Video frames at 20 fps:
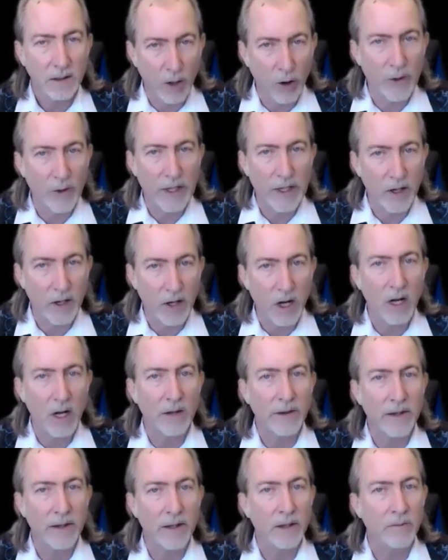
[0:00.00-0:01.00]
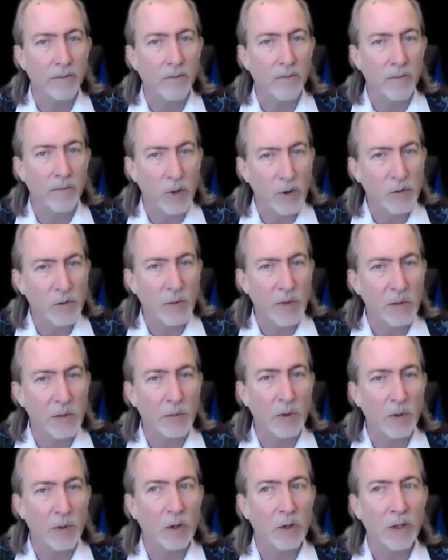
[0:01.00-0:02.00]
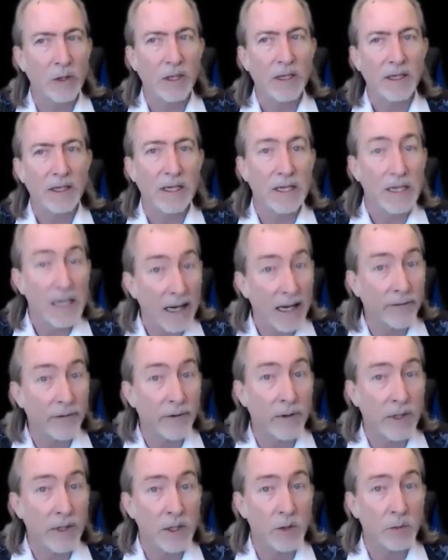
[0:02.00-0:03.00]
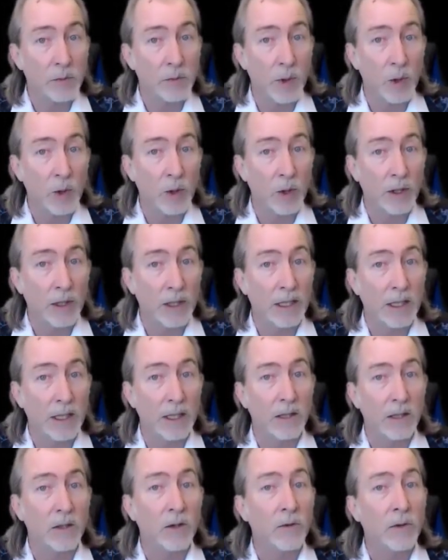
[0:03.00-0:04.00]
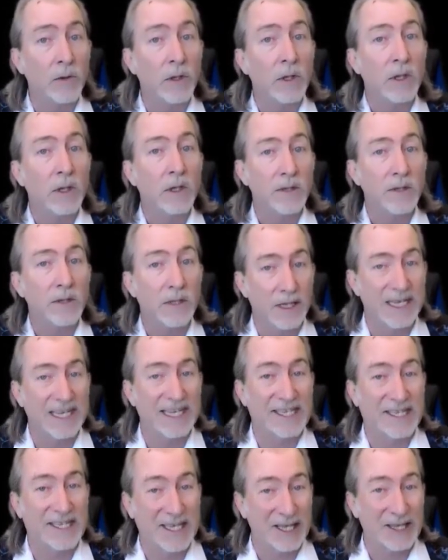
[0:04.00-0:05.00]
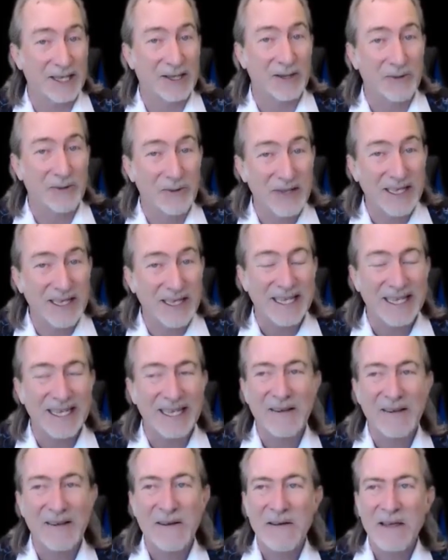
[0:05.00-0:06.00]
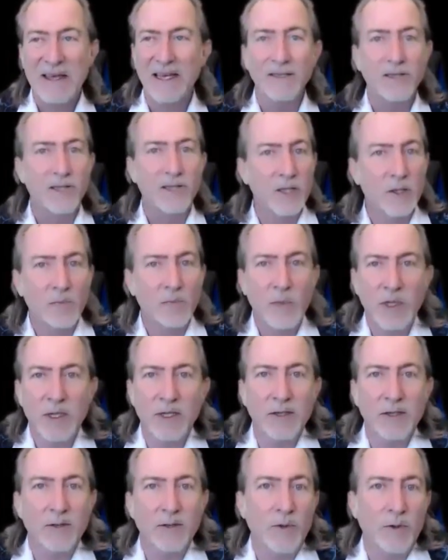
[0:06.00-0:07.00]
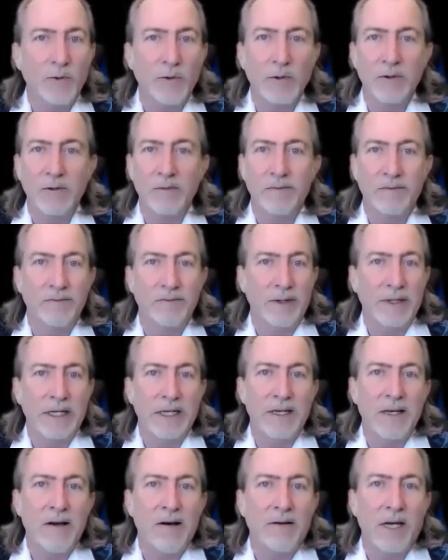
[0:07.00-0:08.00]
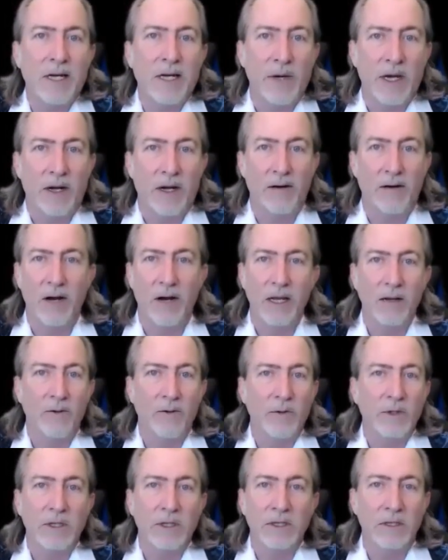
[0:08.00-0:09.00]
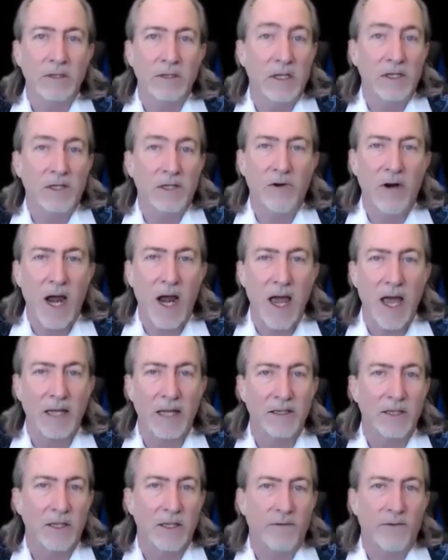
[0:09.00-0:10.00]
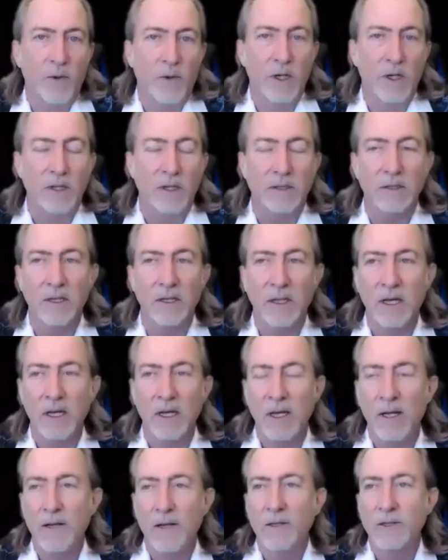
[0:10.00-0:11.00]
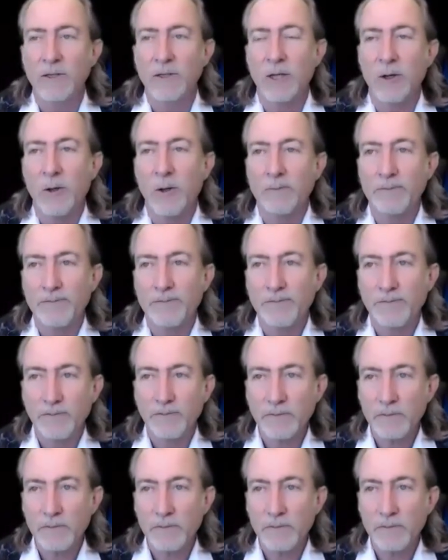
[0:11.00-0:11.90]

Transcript: going on that most people never explored, let alone to the extent that we did, just because we didn't know any better, right? We just, let's try it and see if it works. So